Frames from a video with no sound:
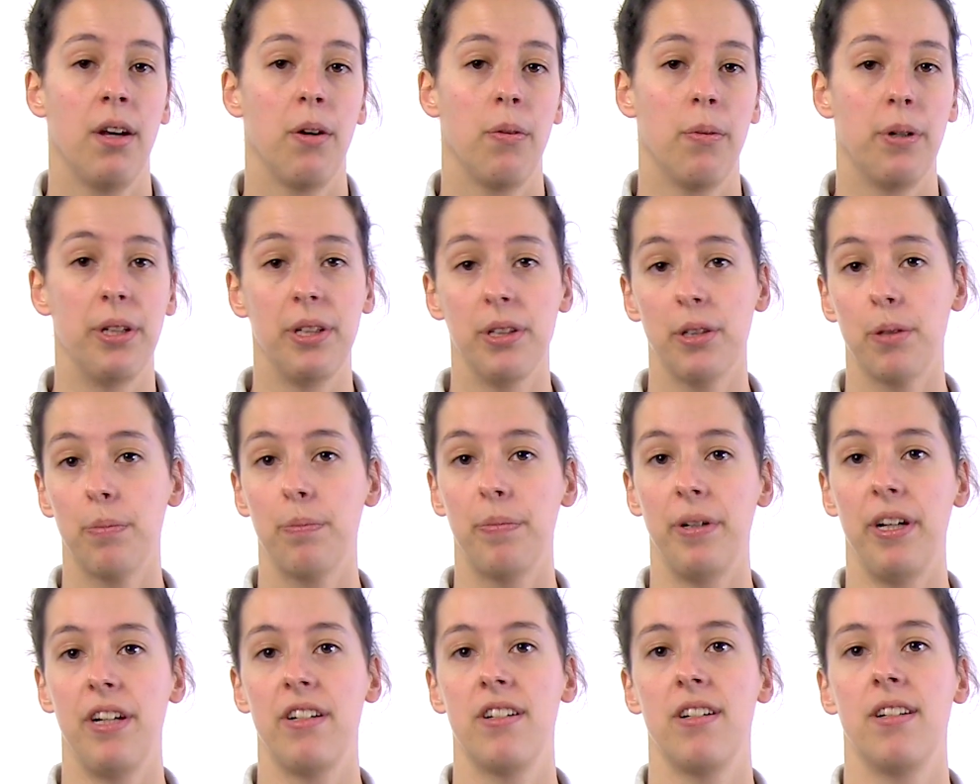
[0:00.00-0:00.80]
When your
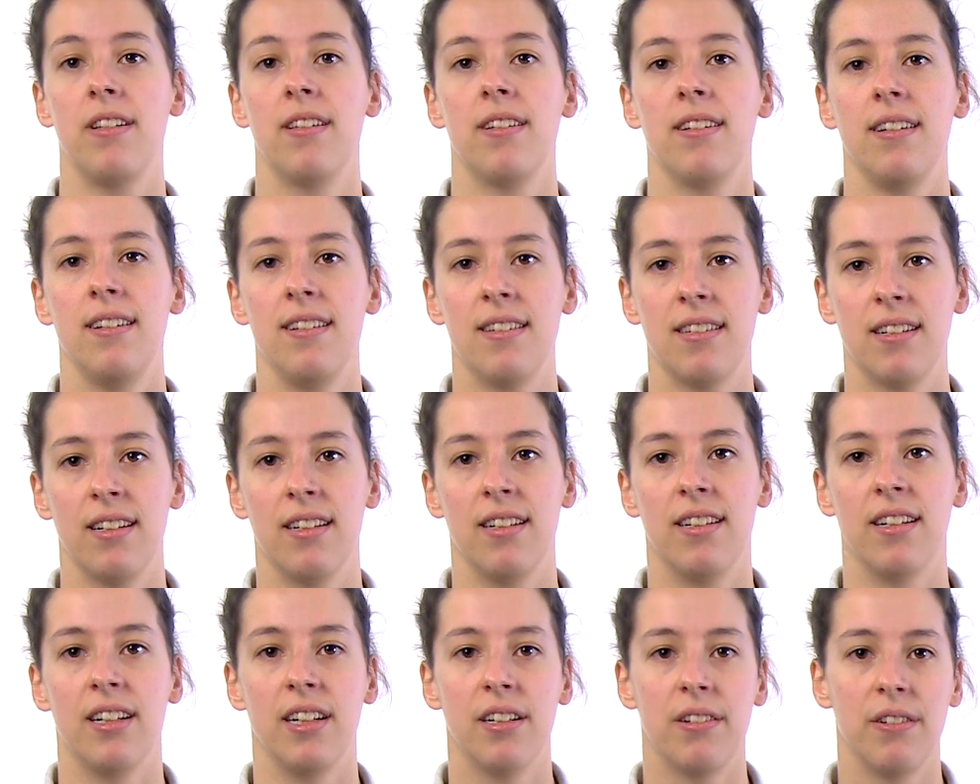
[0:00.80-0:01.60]
patient is
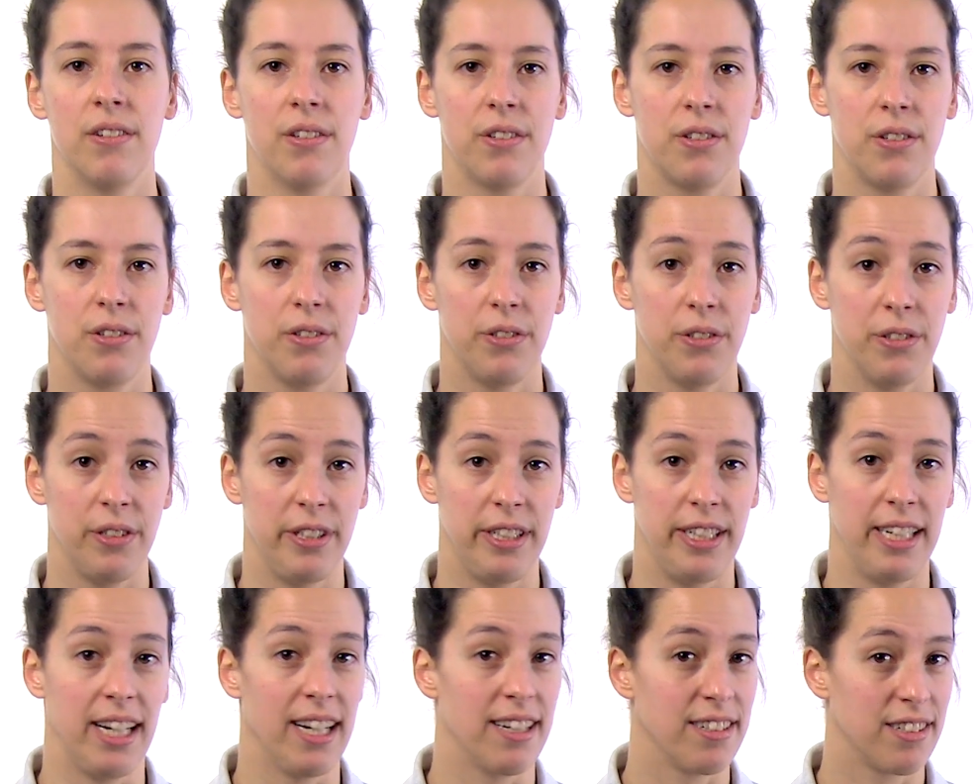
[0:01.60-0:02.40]
adherent to
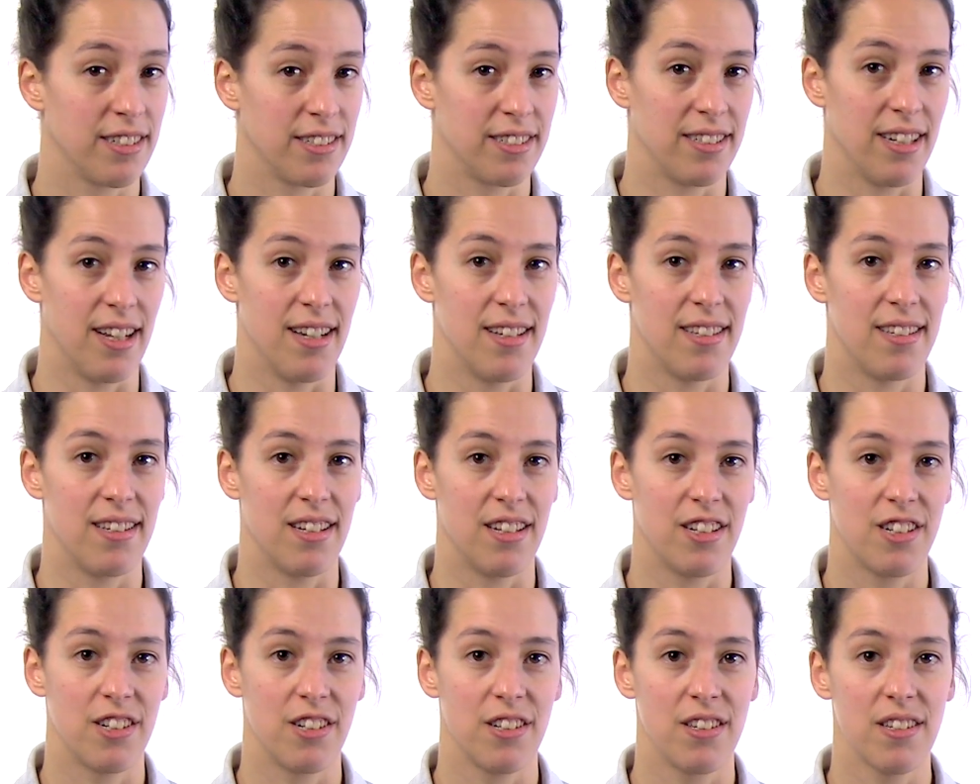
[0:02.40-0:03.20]
the exercise
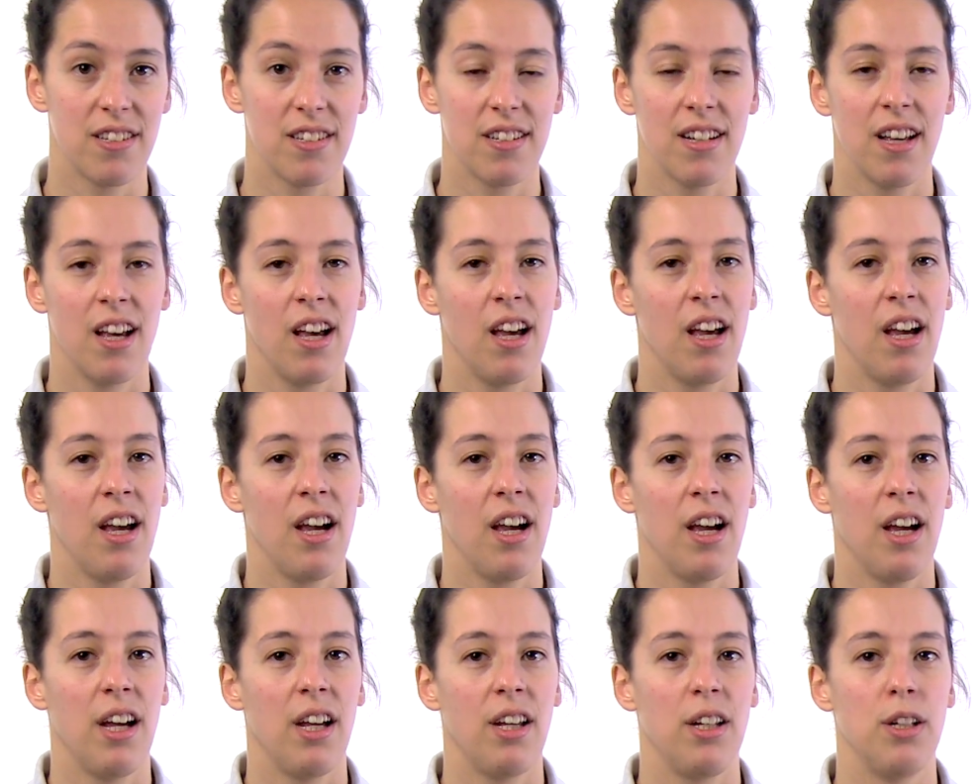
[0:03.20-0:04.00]
sessions,
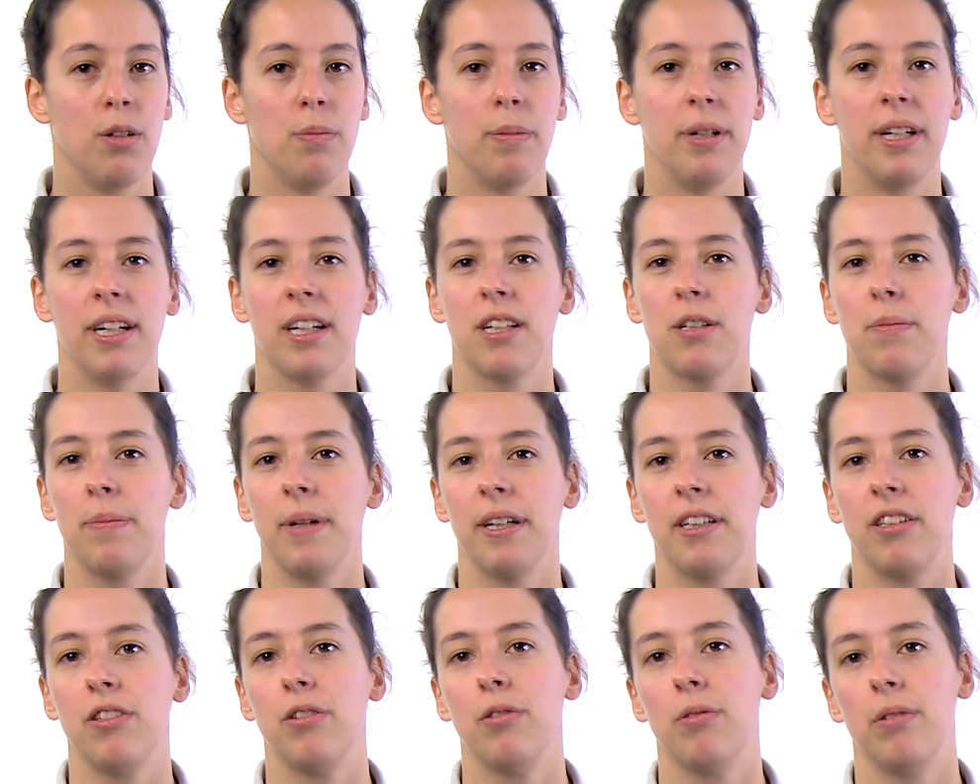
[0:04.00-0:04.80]
you may
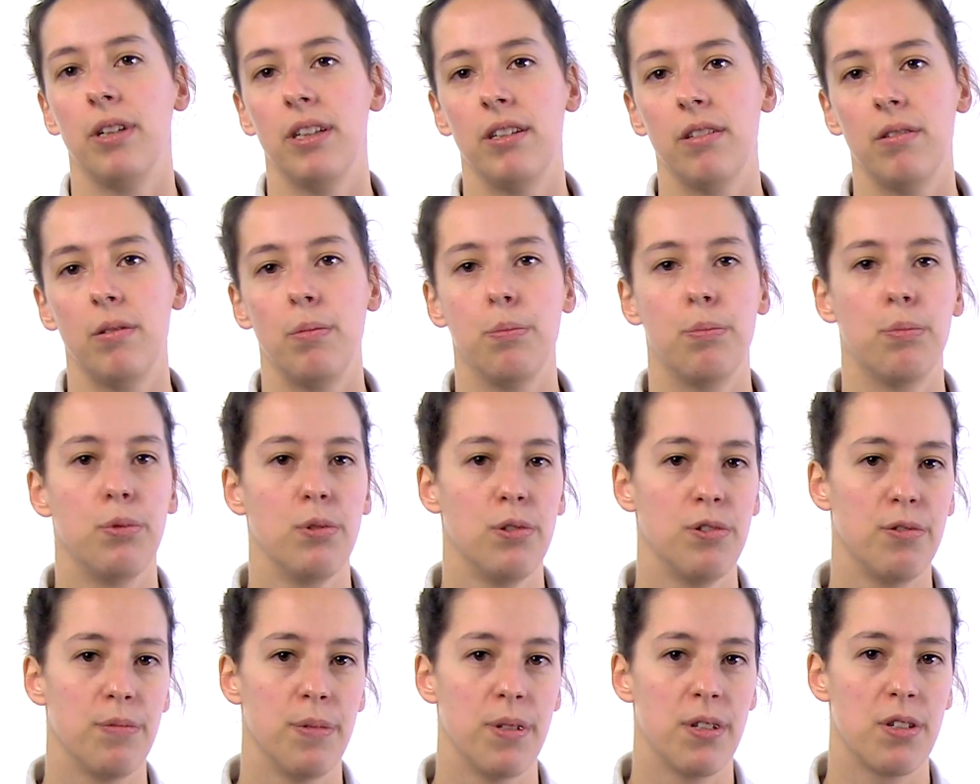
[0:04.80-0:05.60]
expect greater
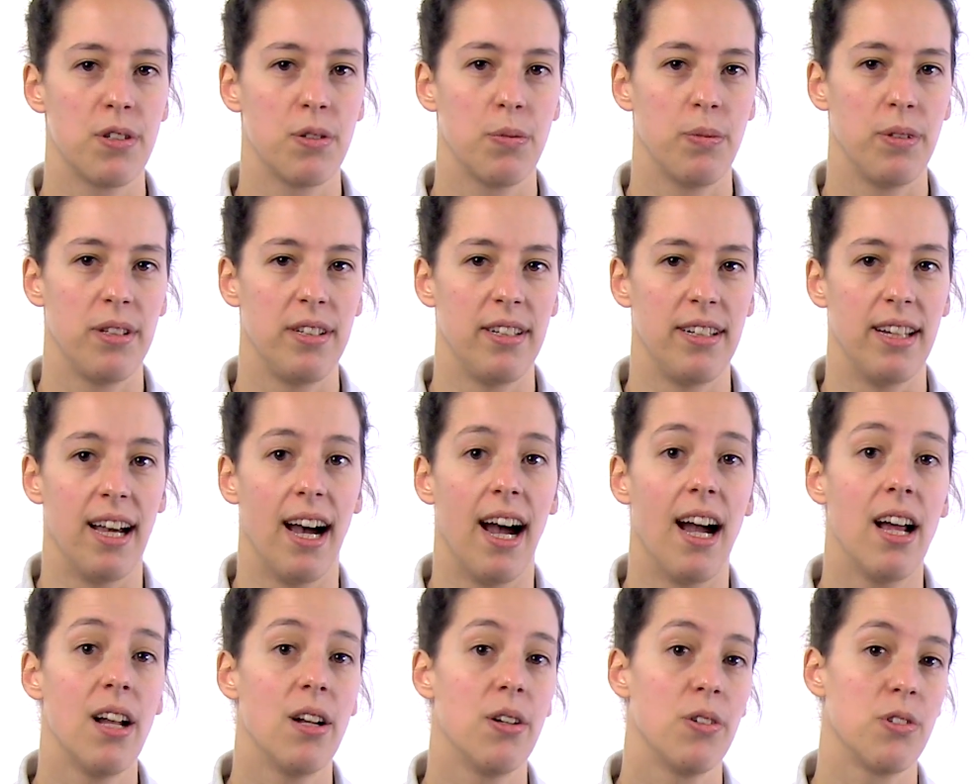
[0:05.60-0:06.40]
improvements with the
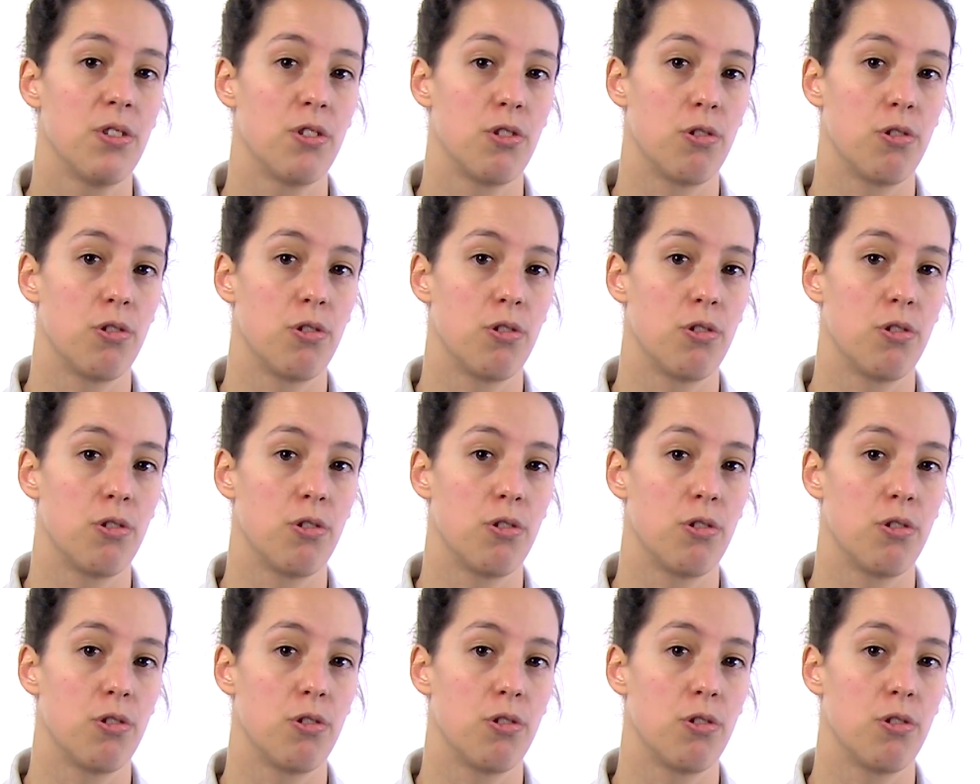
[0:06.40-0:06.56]
high-load